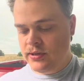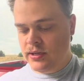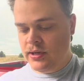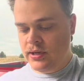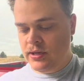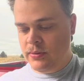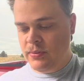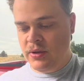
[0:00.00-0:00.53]

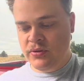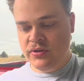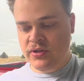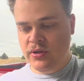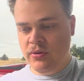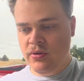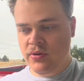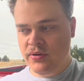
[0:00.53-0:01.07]
I'll just
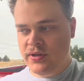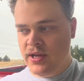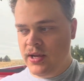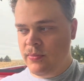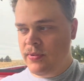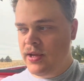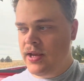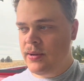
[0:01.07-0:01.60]
do a little
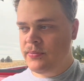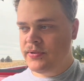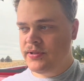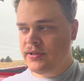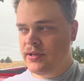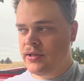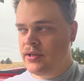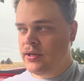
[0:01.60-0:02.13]
time
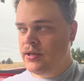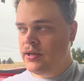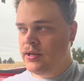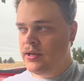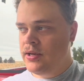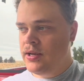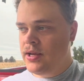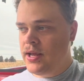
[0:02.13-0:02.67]
lapse,
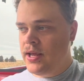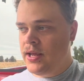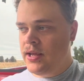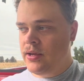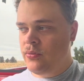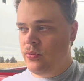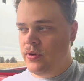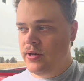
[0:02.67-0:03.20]

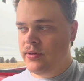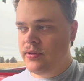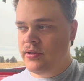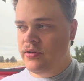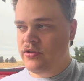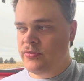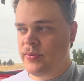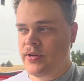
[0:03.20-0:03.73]
and we'll get the
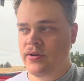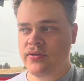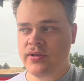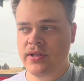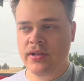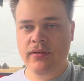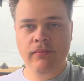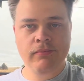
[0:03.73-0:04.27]
new speakers
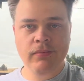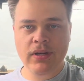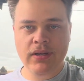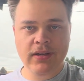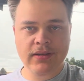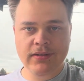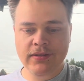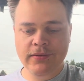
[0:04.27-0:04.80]
in,
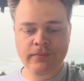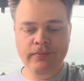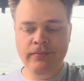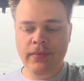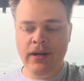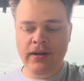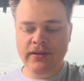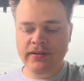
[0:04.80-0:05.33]
because
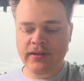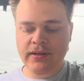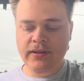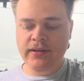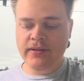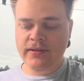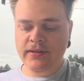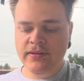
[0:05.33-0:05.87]
honestly,
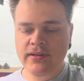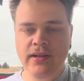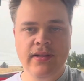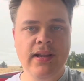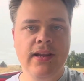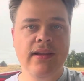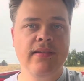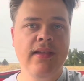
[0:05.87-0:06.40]
this is not
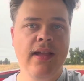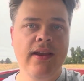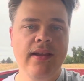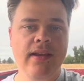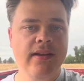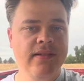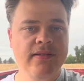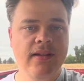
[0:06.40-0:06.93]
that
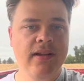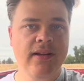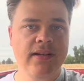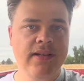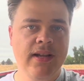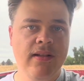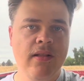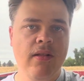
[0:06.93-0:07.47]
exciting, and it's not gonna
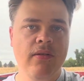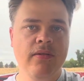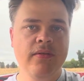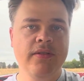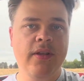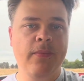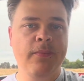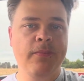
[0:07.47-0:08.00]
take long. So.